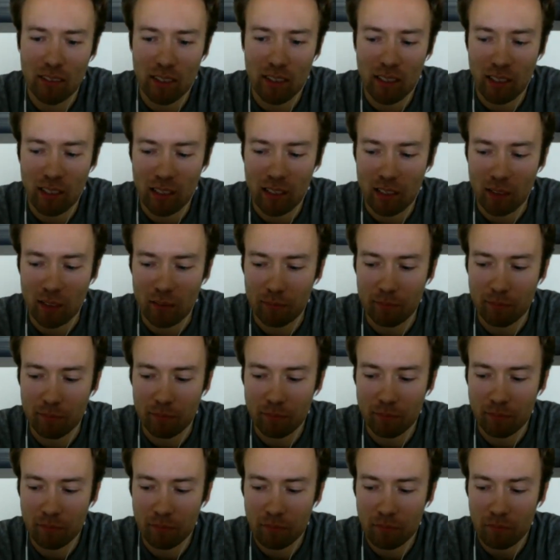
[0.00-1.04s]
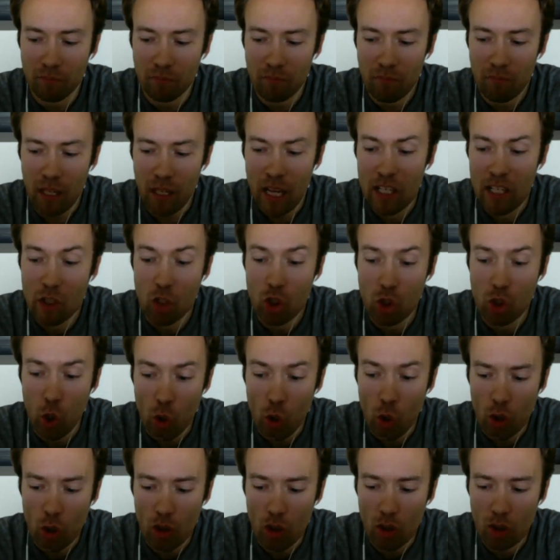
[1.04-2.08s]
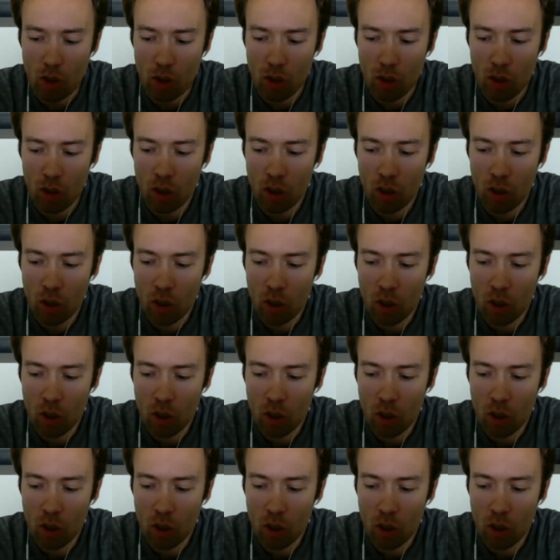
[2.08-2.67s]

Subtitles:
And certain